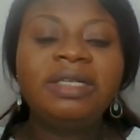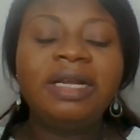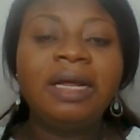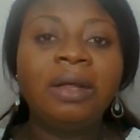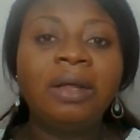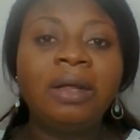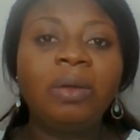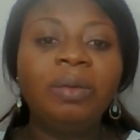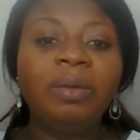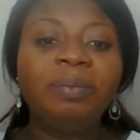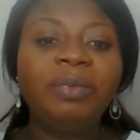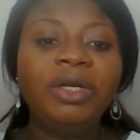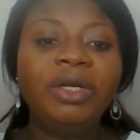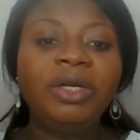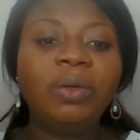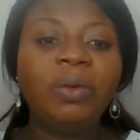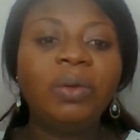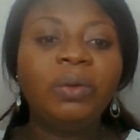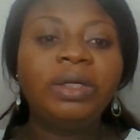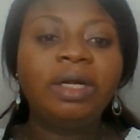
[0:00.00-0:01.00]
They
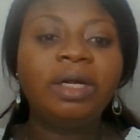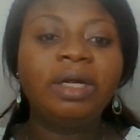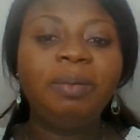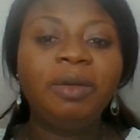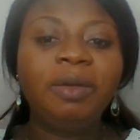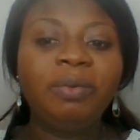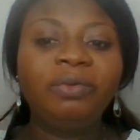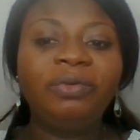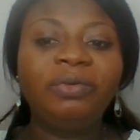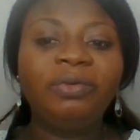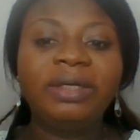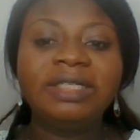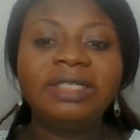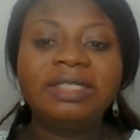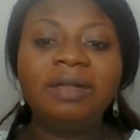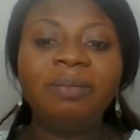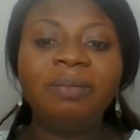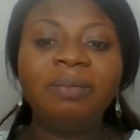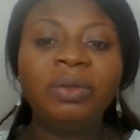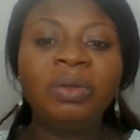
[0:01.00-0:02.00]
accompany older people, for
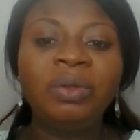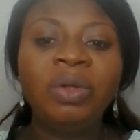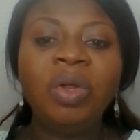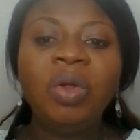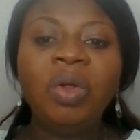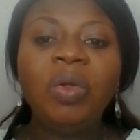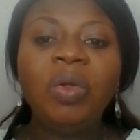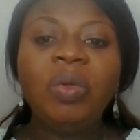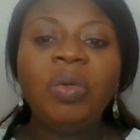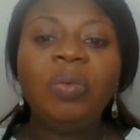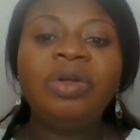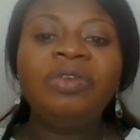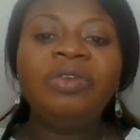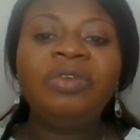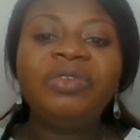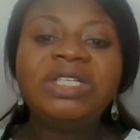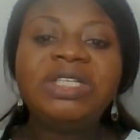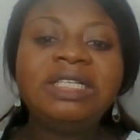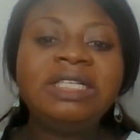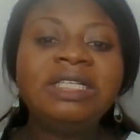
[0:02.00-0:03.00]
example,
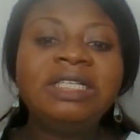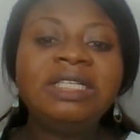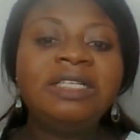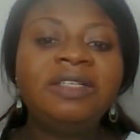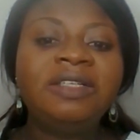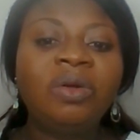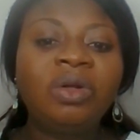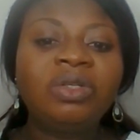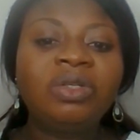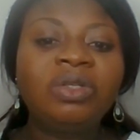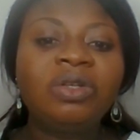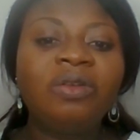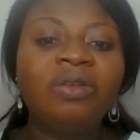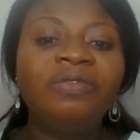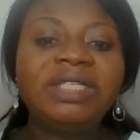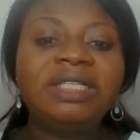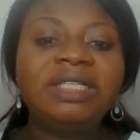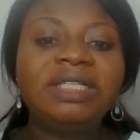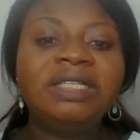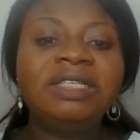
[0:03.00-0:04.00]
when visiting the doctor or
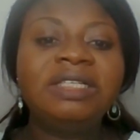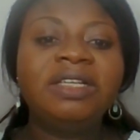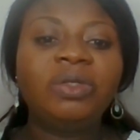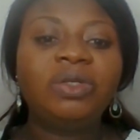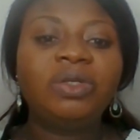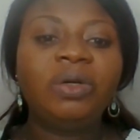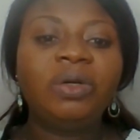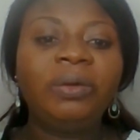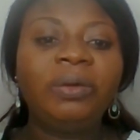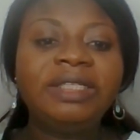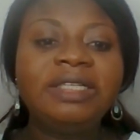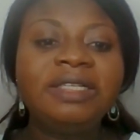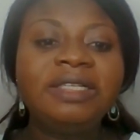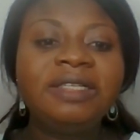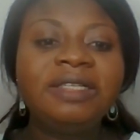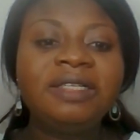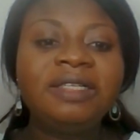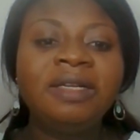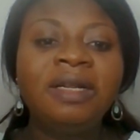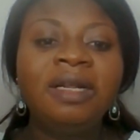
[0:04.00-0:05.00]
visiting the
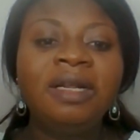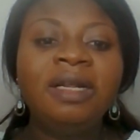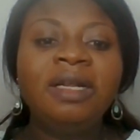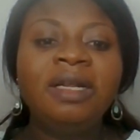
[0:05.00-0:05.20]
authorities.